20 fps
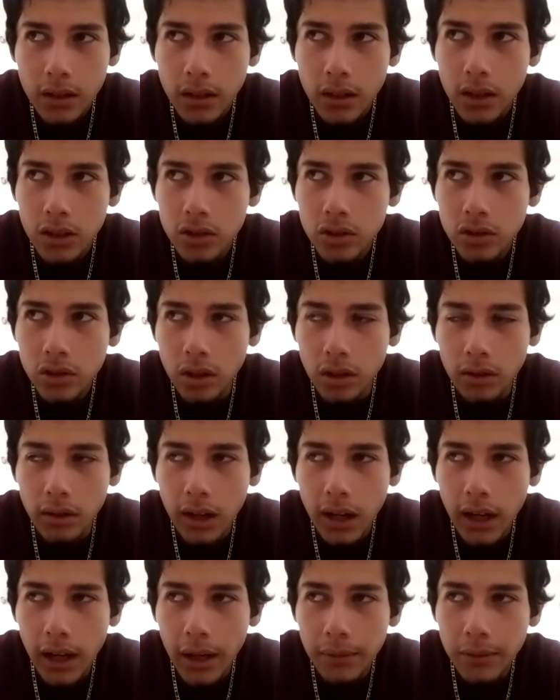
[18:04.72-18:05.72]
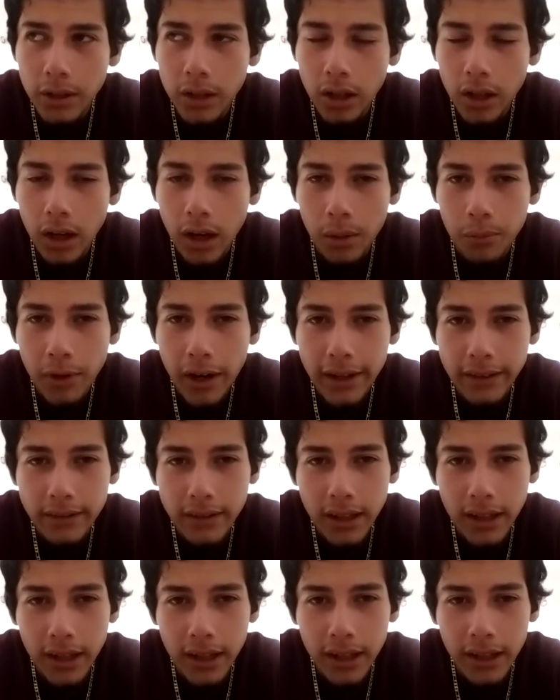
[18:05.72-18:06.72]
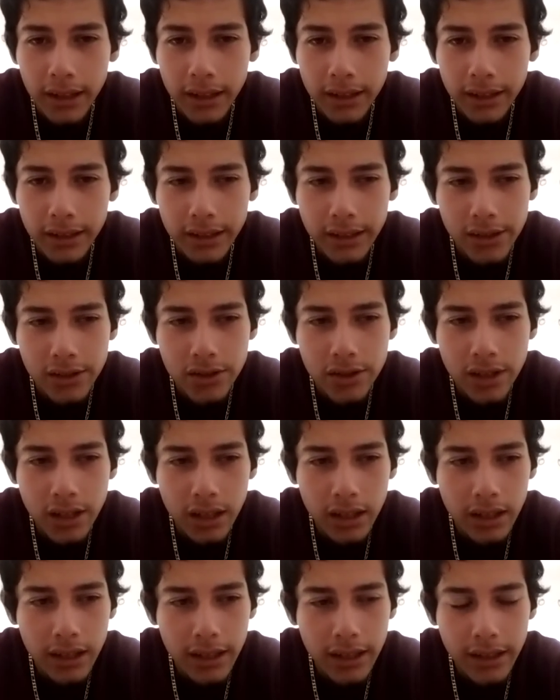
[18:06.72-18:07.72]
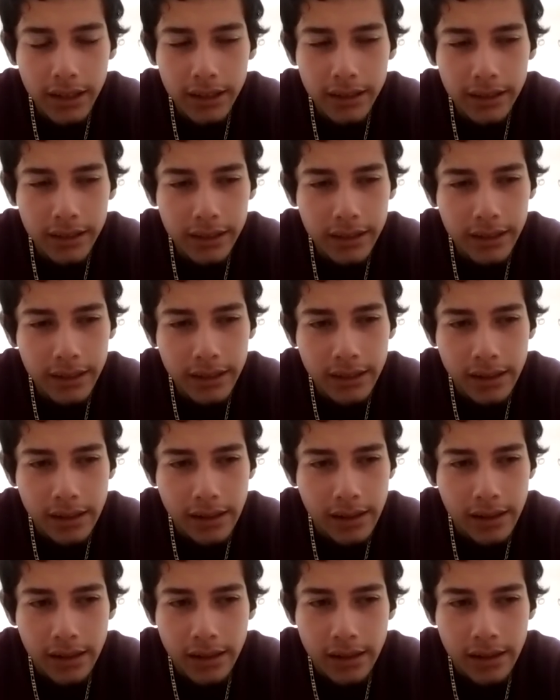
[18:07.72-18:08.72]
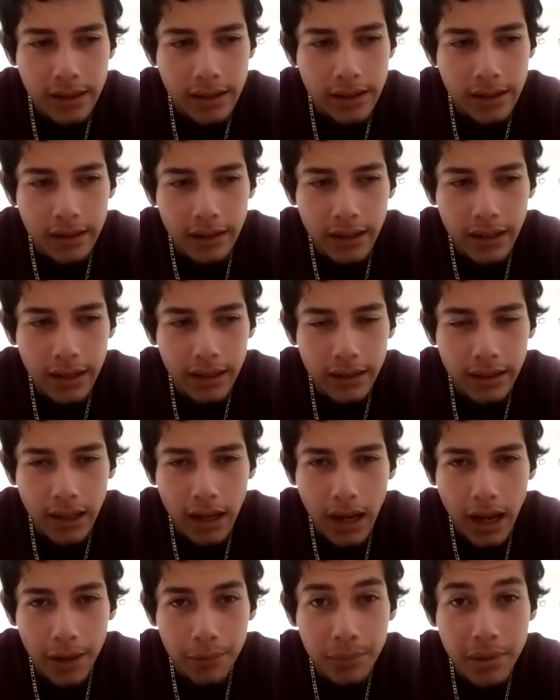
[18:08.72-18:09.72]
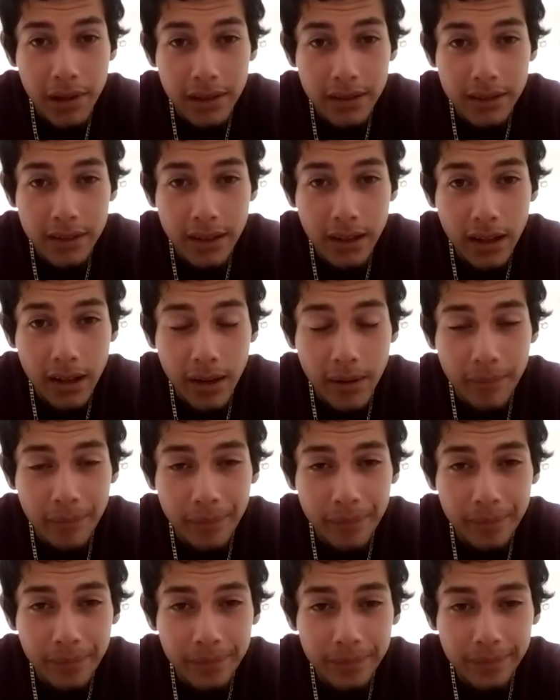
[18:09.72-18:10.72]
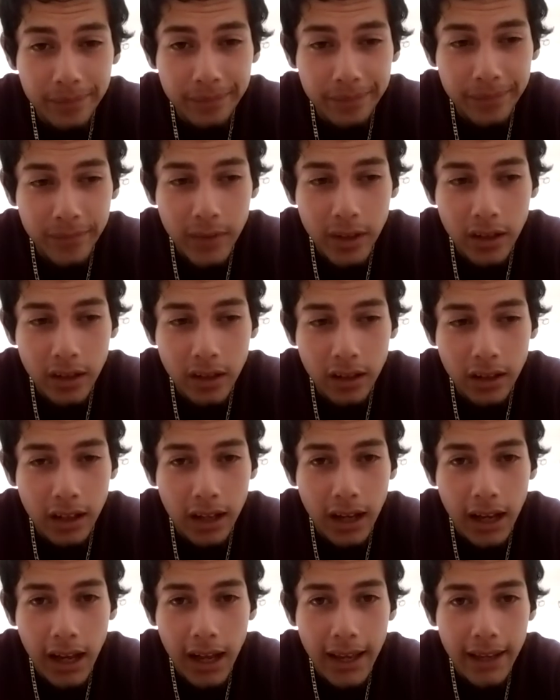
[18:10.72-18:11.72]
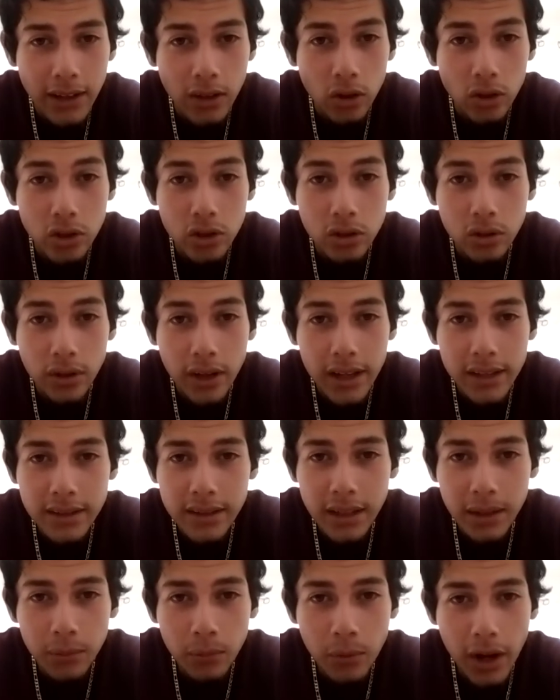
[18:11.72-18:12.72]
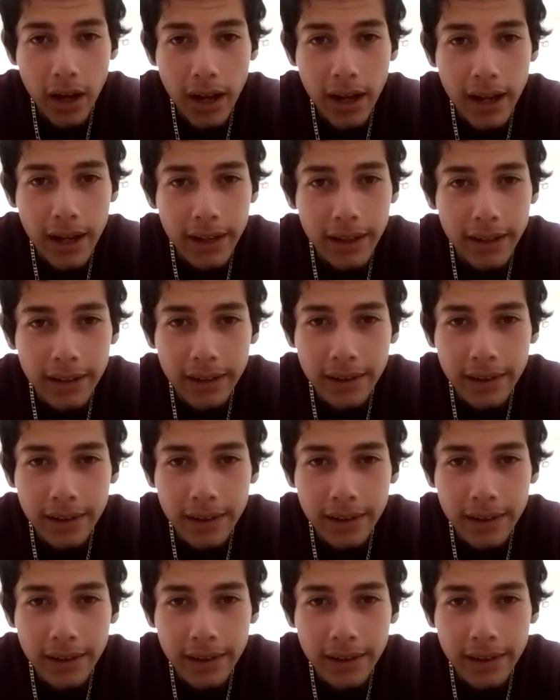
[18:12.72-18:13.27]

So I'm right there chilling, and I PC up. I go to SNY.